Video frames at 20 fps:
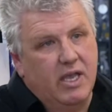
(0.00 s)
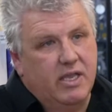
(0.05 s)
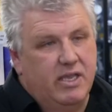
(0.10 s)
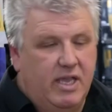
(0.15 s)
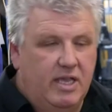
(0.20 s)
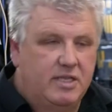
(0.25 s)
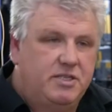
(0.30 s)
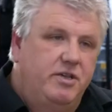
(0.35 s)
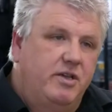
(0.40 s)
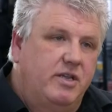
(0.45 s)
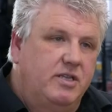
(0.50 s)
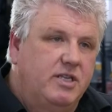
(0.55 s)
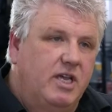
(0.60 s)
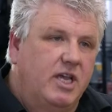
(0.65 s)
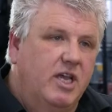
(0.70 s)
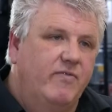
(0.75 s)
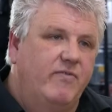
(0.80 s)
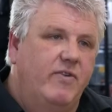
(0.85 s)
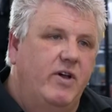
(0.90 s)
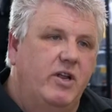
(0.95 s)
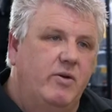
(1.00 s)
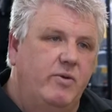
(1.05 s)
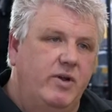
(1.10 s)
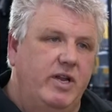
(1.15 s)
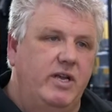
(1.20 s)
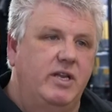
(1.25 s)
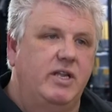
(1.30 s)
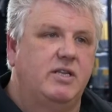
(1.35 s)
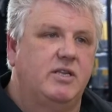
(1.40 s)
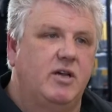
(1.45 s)
Yes, you can take a photo at
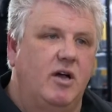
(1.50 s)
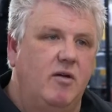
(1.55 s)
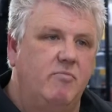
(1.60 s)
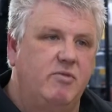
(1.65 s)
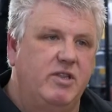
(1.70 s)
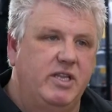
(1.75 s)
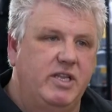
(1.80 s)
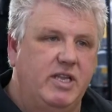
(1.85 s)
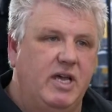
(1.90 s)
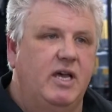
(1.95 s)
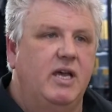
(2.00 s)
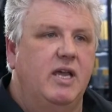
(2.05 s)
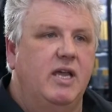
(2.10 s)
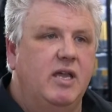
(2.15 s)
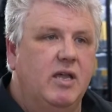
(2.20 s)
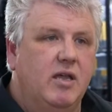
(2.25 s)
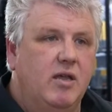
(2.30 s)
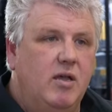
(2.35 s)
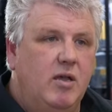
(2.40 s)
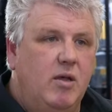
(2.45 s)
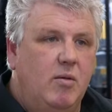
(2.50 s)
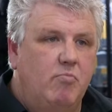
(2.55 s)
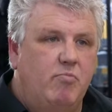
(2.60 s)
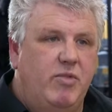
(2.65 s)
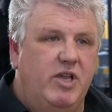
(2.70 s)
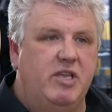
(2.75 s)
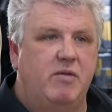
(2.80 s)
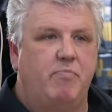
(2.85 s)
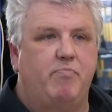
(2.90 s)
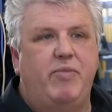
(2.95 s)
any time of the day,
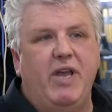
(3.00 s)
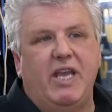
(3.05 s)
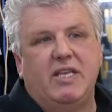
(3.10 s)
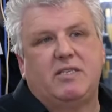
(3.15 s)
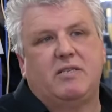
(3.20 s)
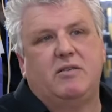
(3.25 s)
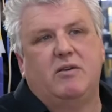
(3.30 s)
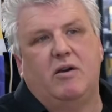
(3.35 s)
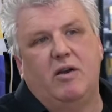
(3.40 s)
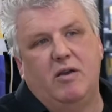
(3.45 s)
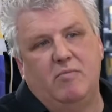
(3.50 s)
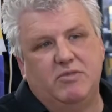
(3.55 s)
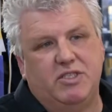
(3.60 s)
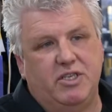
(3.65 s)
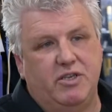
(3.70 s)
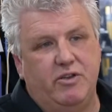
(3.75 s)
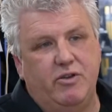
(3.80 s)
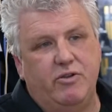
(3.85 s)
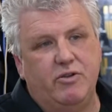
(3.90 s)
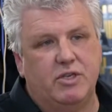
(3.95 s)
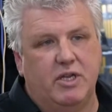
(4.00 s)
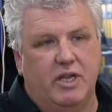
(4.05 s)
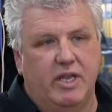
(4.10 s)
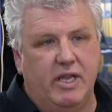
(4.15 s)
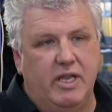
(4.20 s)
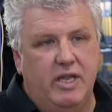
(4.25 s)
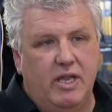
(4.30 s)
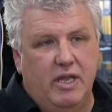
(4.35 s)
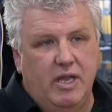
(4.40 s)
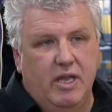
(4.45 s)
but your best times are
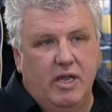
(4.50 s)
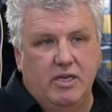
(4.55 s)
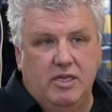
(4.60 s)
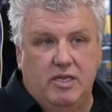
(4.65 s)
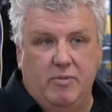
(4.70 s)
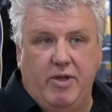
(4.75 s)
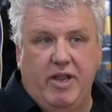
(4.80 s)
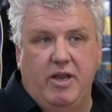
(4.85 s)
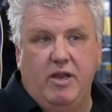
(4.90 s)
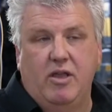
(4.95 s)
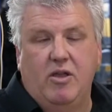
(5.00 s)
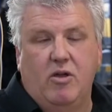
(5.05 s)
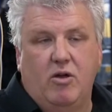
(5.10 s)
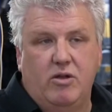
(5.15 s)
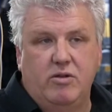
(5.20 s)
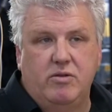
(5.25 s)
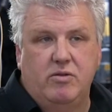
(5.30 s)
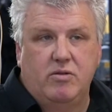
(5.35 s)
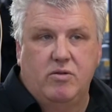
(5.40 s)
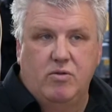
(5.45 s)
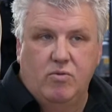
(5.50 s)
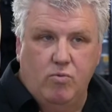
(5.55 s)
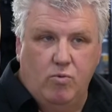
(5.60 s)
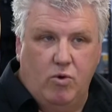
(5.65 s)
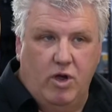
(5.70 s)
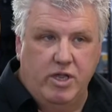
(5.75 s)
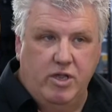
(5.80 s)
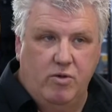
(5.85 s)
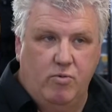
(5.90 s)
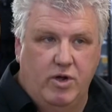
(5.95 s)
usually depending on
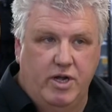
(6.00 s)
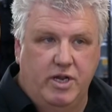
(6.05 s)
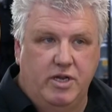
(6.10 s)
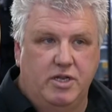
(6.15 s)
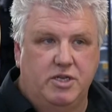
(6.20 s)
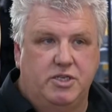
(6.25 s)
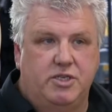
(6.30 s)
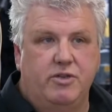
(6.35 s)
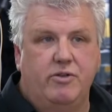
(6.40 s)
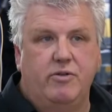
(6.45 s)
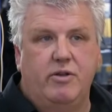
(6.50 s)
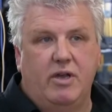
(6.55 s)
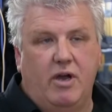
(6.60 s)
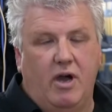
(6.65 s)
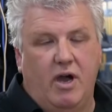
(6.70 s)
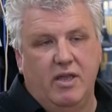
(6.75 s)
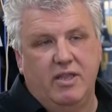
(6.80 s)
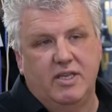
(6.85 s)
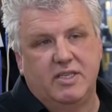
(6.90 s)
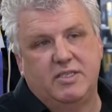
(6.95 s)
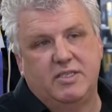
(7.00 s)
what you're wanting to shoot, either